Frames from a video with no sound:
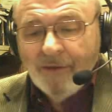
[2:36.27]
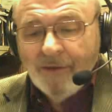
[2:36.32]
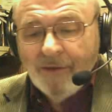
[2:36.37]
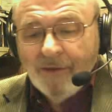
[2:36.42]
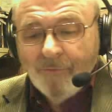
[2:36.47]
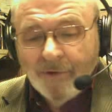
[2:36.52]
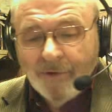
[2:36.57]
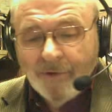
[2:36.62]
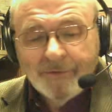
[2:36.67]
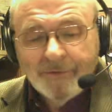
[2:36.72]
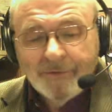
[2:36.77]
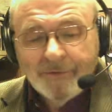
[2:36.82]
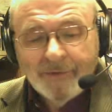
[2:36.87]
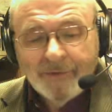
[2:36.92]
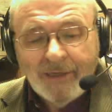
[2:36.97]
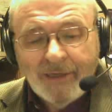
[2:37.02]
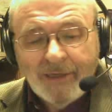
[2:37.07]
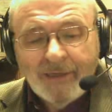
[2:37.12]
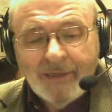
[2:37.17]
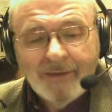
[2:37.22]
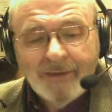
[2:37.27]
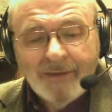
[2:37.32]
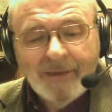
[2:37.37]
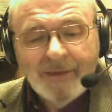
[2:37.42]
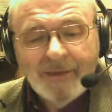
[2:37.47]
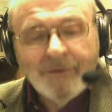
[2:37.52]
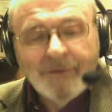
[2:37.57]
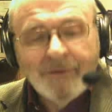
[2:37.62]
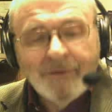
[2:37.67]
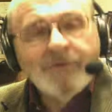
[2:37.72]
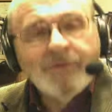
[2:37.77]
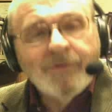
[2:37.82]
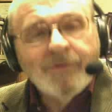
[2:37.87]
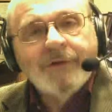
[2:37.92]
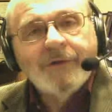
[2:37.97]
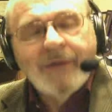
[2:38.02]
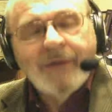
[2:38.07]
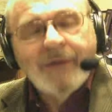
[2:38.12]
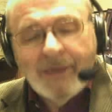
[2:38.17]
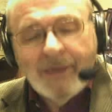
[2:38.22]
Whether the candidate knows it
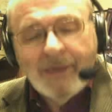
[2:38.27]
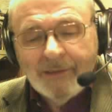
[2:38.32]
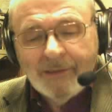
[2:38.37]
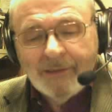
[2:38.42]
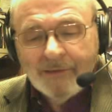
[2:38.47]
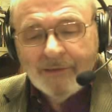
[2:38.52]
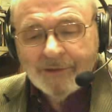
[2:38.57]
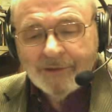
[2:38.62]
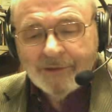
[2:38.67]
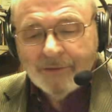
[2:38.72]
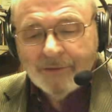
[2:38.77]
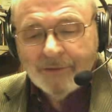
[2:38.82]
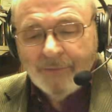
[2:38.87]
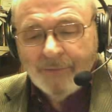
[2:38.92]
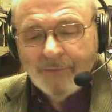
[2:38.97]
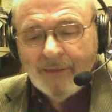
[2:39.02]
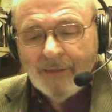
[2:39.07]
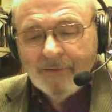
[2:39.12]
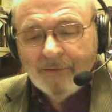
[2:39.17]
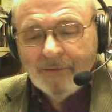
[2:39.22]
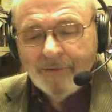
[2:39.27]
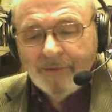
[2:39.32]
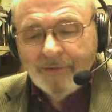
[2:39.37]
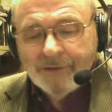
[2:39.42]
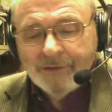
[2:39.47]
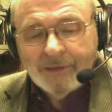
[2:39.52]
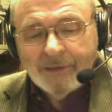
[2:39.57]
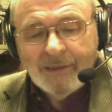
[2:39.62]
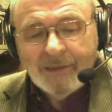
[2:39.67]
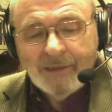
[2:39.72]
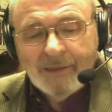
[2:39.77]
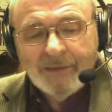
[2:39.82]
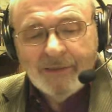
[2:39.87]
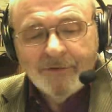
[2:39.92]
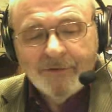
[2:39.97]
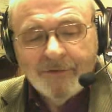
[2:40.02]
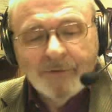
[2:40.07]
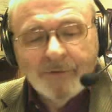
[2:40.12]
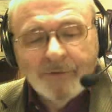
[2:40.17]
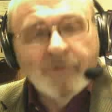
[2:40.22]
or not, he is symbolically saying
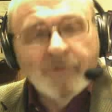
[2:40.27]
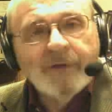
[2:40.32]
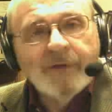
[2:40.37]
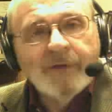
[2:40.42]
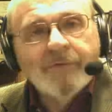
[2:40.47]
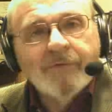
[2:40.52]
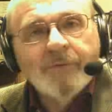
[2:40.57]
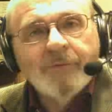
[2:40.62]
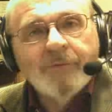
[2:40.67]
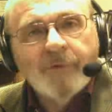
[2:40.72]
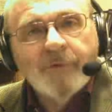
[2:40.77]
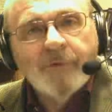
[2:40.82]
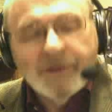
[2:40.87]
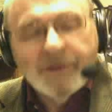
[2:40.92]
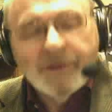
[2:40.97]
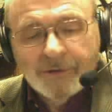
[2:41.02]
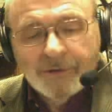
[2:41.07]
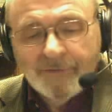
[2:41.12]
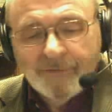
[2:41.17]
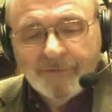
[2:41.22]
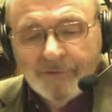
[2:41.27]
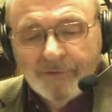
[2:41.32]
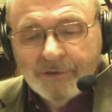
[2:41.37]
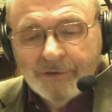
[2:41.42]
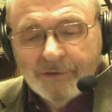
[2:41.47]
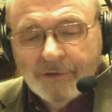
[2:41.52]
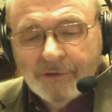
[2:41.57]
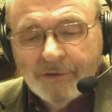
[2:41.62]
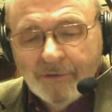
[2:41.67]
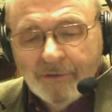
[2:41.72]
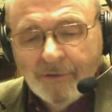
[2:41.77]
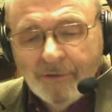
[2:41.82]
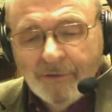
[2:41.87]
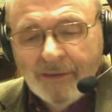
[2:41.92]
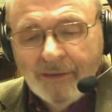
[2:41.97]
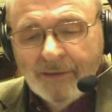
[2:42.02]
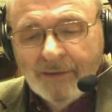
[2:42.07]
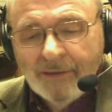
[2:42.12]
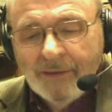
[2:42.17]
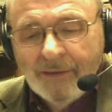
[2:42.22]
to the brethren present for his degree
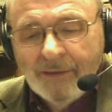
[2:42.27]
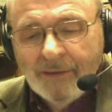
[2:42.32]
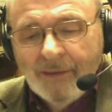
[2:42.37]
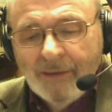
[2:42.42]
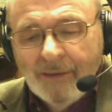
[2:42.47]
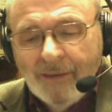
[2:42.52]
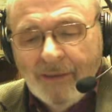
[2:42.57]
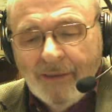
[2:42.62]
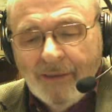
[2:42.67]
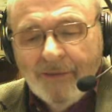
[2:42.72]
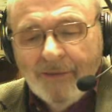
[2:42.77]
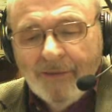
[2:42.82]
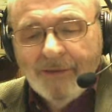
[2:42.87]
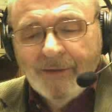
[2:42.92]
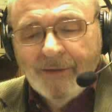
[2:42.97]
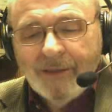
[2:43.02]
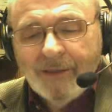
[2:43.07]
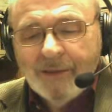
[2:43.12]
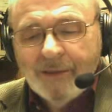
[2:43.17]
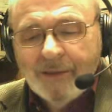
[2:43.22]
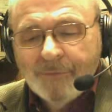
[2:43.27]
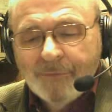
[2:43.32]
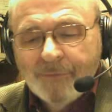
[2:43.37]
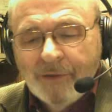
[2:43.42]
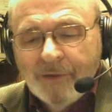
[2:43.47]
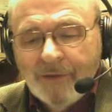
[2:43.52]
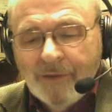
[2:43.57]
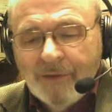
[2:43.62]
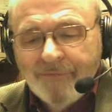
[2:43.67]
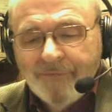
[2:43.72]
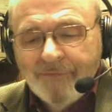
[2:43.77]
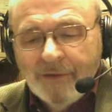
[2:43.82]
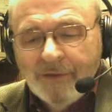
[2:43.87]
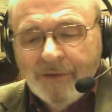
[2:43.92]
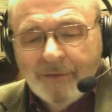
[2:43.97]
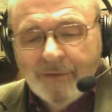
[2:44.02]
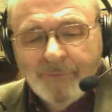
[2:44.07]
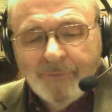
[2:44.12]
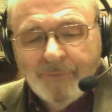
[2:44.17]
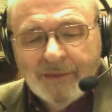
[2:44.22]
that he has been living the
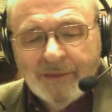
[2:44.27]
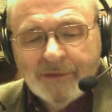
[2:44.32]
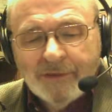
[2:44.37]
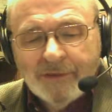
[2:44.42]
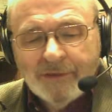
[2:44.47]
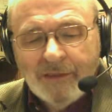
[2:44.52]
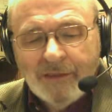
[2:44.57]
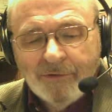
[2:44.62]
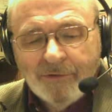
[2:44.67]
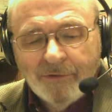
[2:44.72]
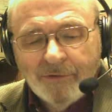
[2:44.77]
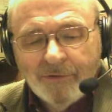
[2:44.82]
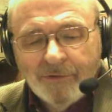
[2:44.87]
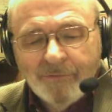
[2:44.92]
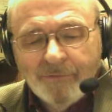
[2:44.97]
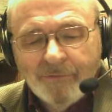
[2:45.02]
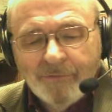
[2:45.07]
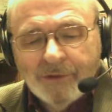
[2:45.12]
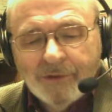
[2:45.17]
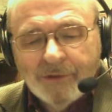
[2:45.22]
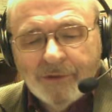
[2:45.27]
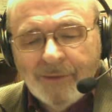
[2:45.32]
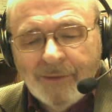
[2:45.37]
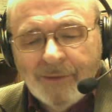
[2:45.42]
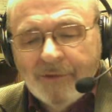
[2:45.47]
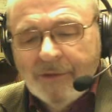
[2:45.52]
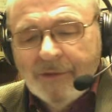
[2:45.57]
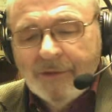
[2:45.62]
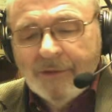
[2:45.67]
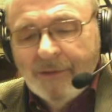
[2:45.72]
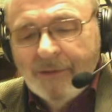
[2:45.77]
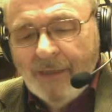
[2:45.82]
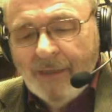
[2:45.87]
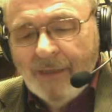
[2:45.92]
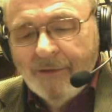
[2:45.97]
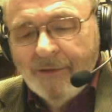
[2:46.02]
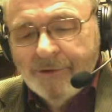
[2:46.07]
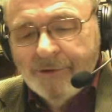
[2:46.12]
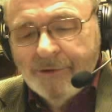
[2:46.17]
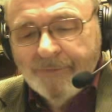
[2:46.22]
best he could with his limited
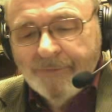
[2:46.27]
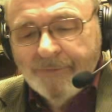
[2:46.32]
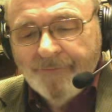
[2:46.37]
knowledge.